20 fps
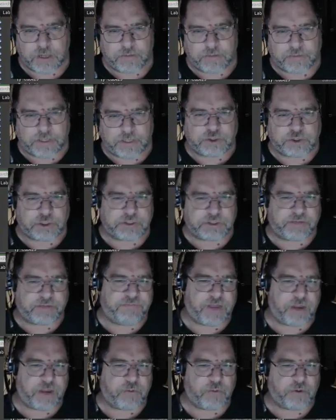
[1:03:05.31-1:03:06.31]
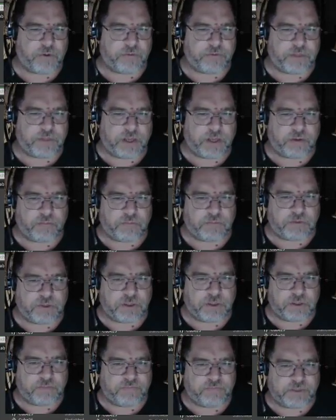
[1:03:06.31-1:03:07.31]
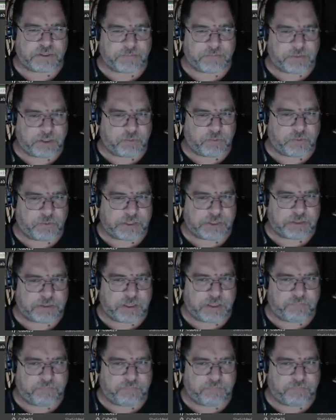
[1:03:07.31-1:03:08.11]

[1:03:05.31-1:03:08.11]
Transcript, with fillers: That's just a fake one that the visibility was set to,